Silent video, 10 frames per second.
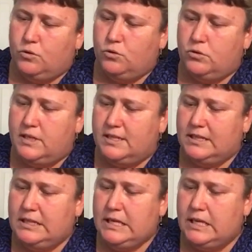Ooh, it's a
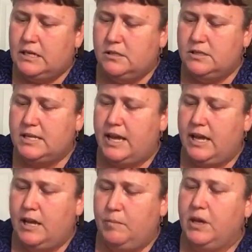little
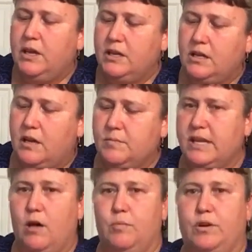tight, but it comes
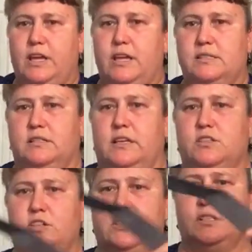out pretty easily.
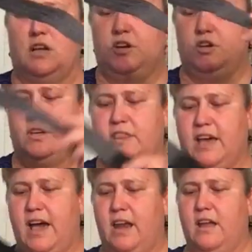So you just unhook
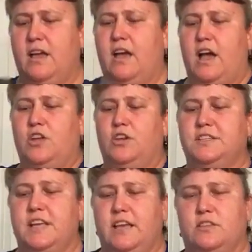that and you can
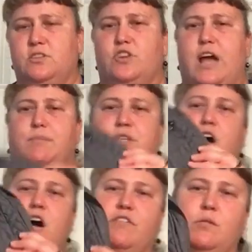take the straps
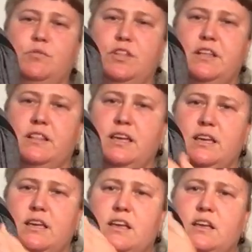off
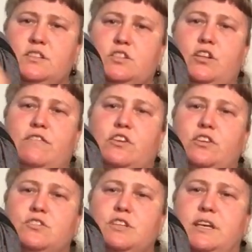completely so that if you're
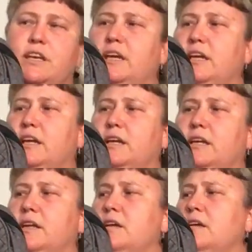using it
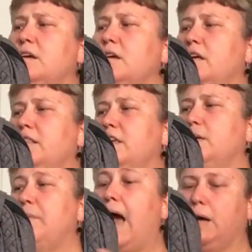in the
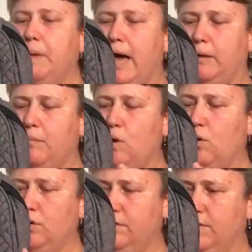backpack
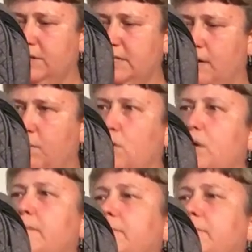mode, for example,